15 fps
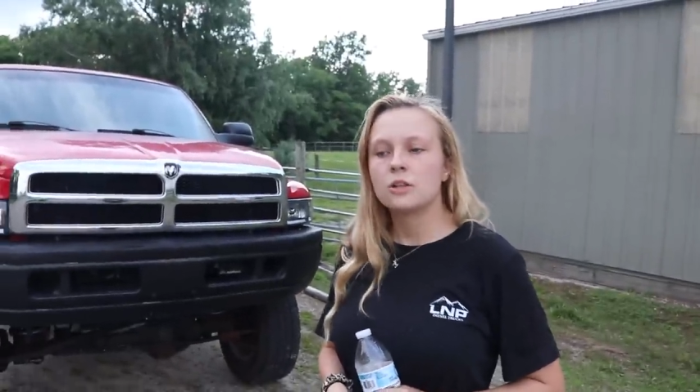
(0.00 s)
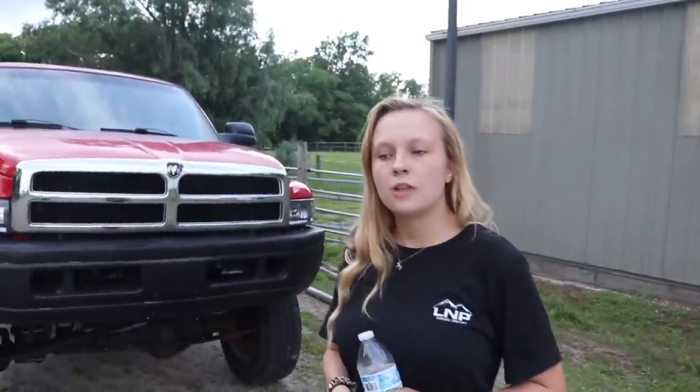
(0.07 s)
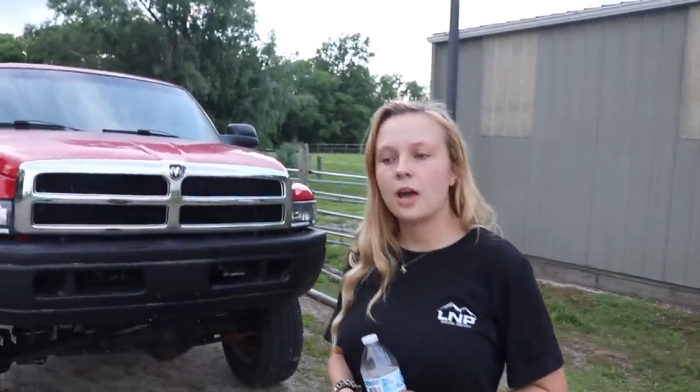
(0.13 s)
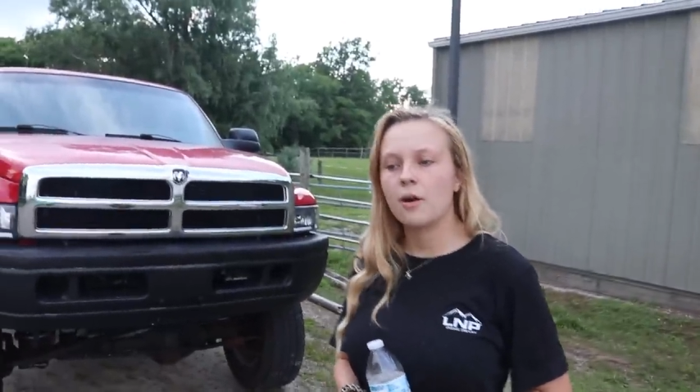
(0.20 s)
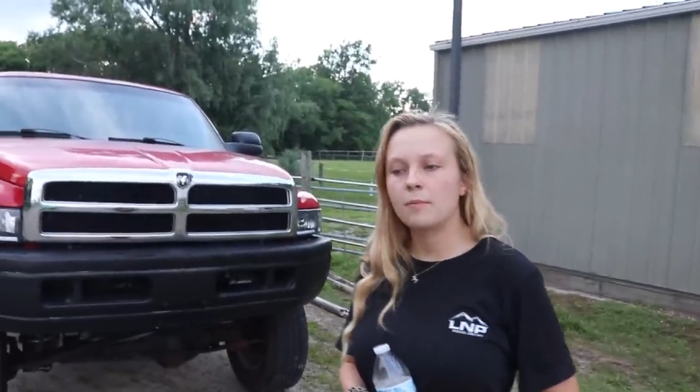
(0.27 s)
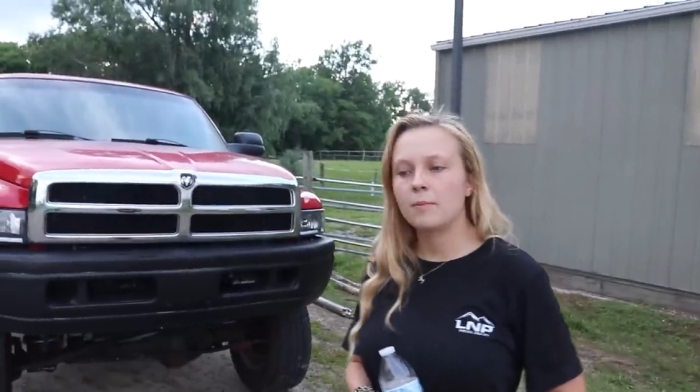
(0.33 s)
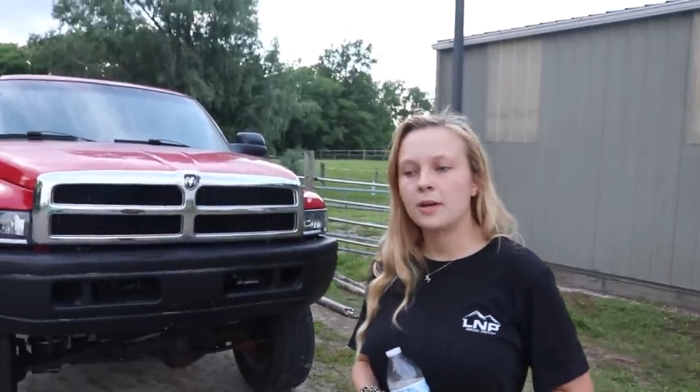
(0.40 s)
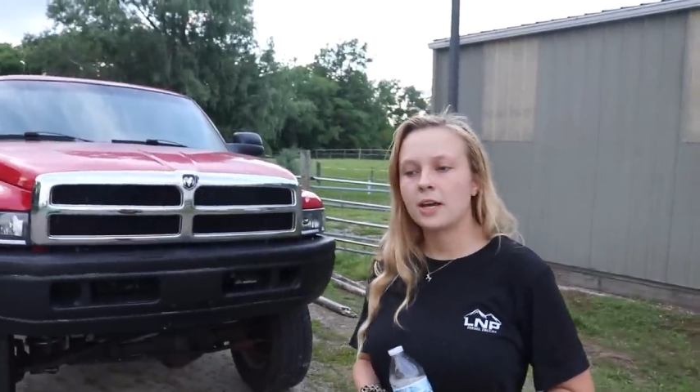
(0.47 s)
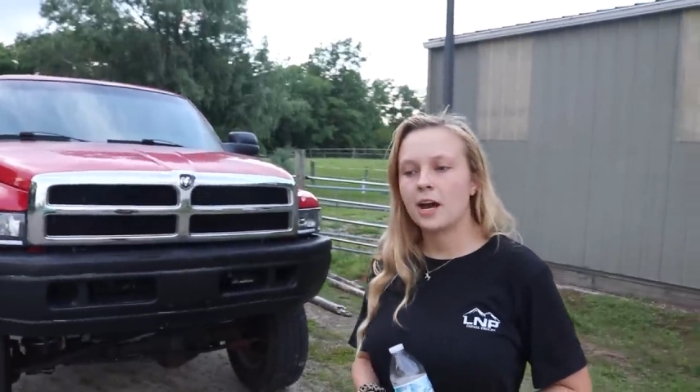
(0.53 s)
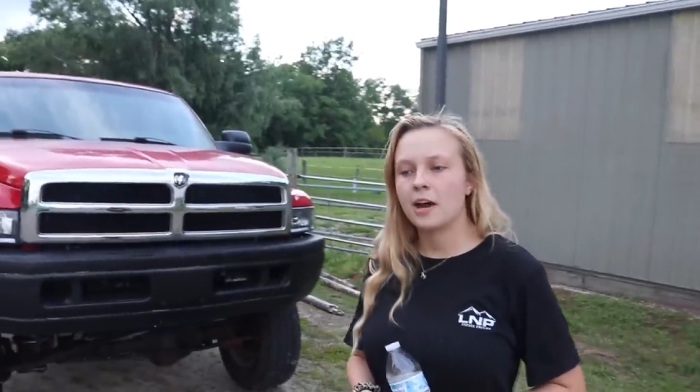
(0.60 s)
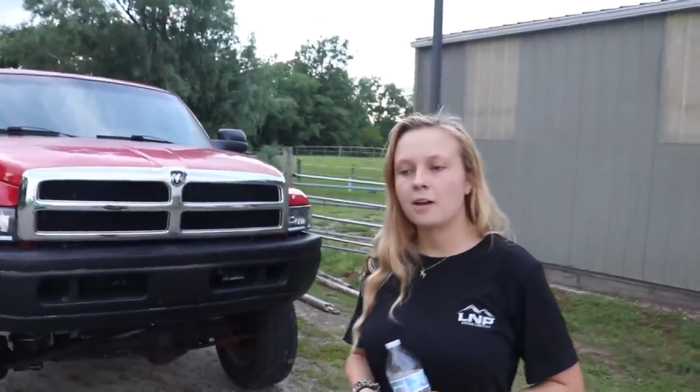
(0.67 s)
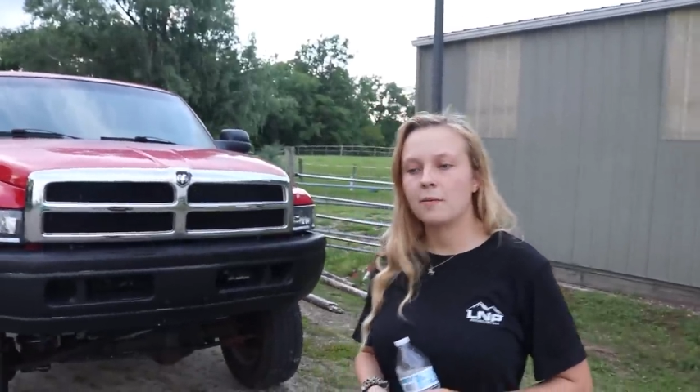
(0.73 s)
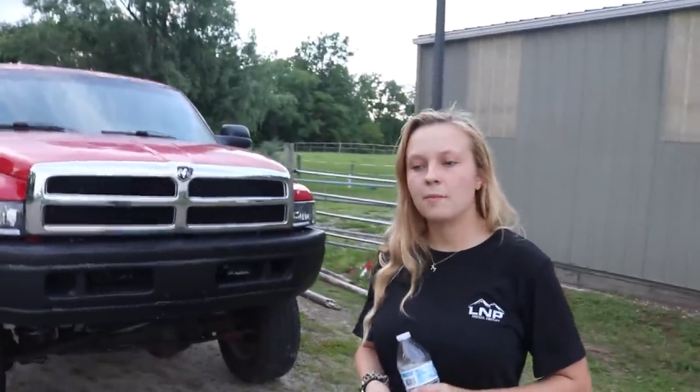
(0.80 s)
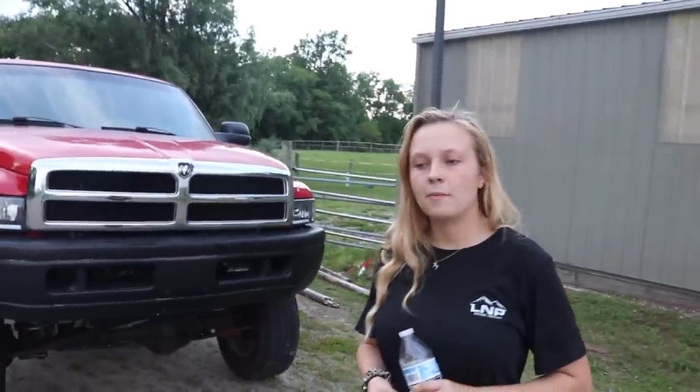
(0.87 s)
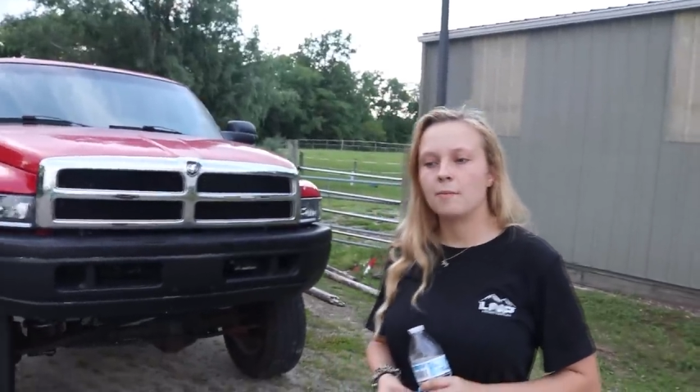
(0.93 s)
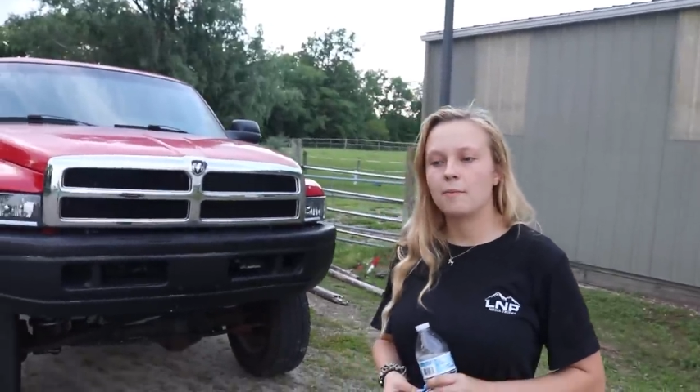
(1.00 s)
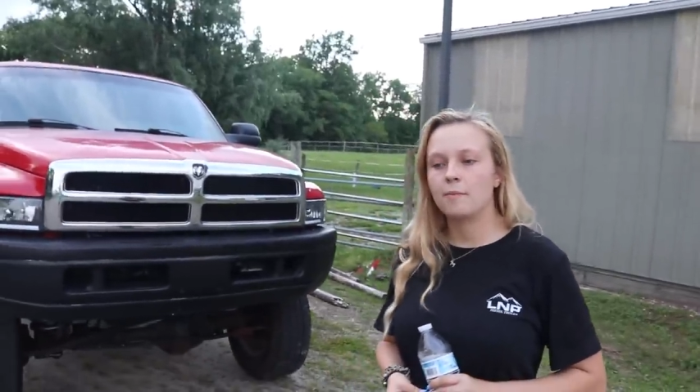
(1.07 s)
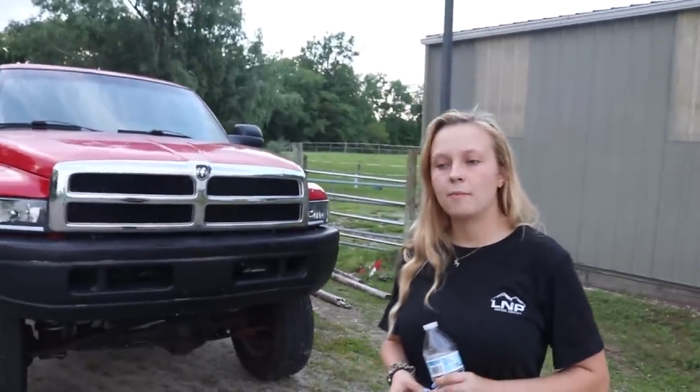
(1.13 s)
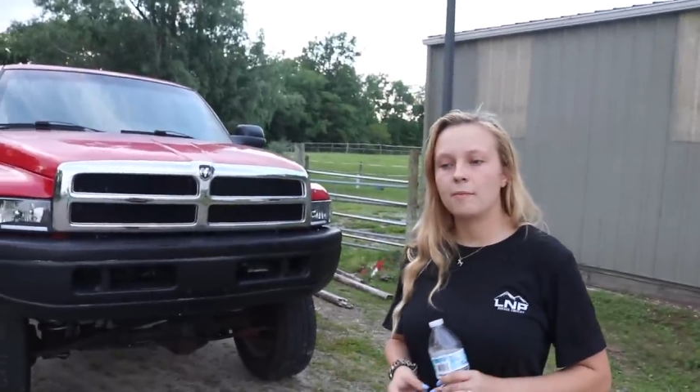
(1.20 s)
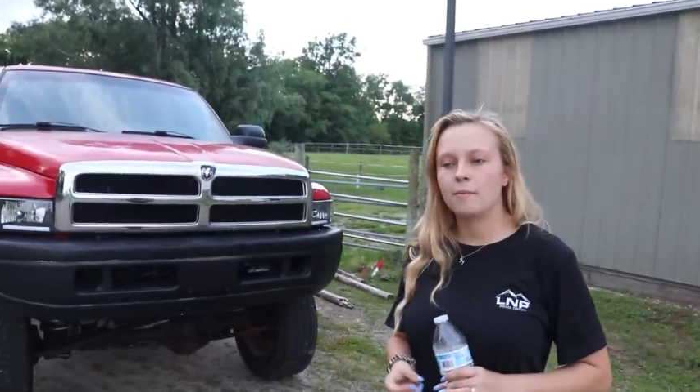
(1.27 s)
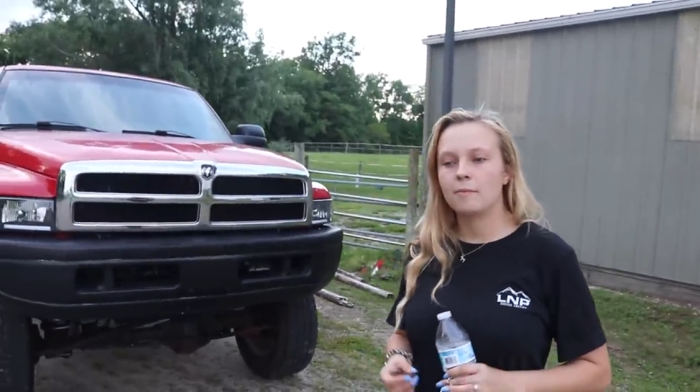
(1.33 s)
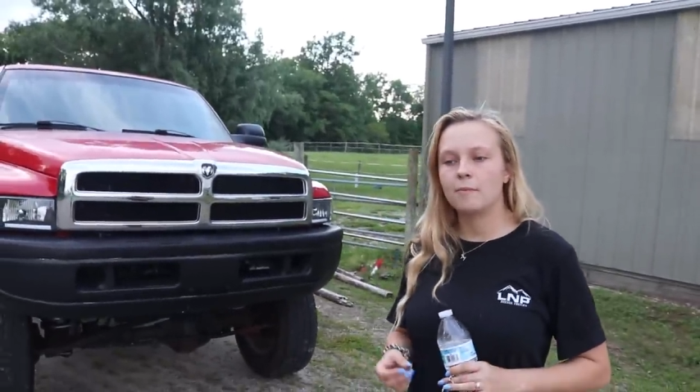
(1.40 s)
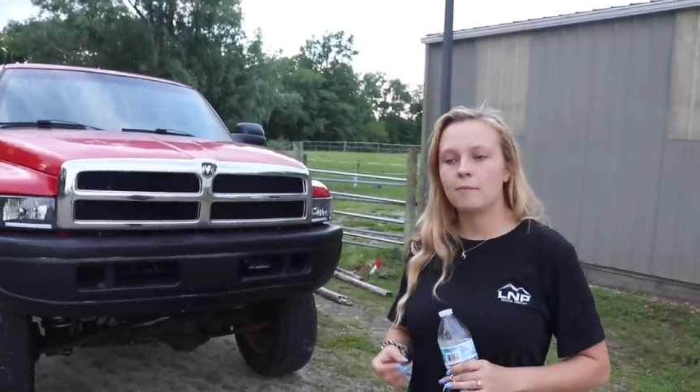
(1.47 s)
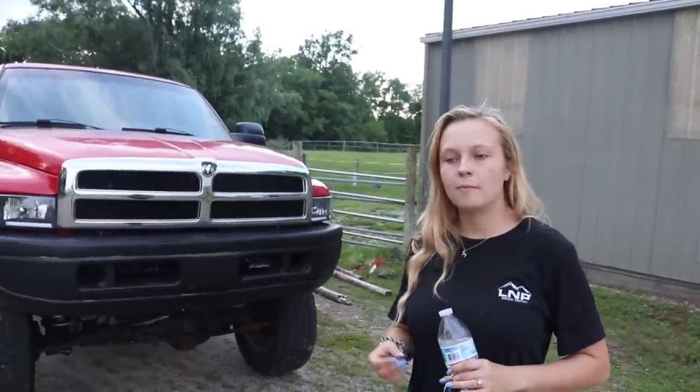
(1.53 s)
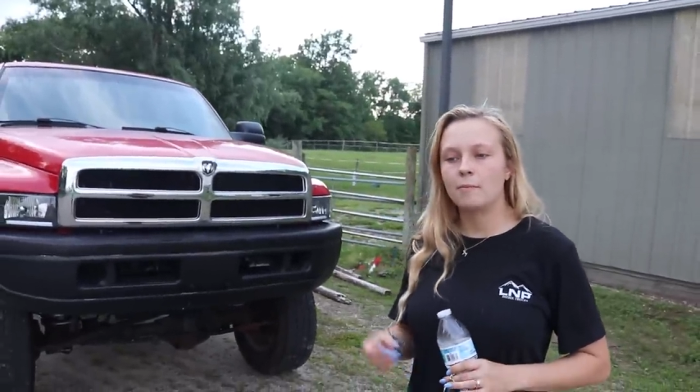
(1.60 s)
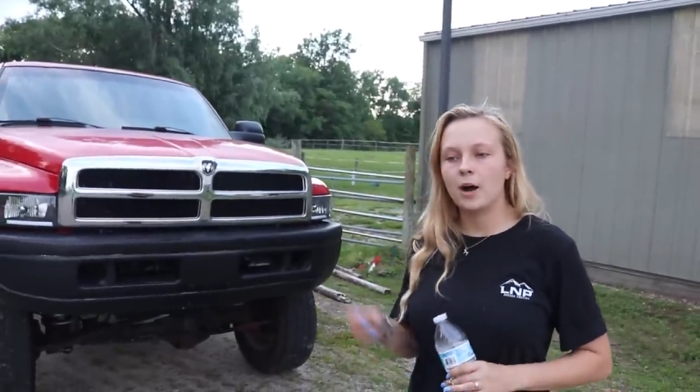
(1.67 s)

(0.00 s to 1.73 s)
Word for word: So that would be kind of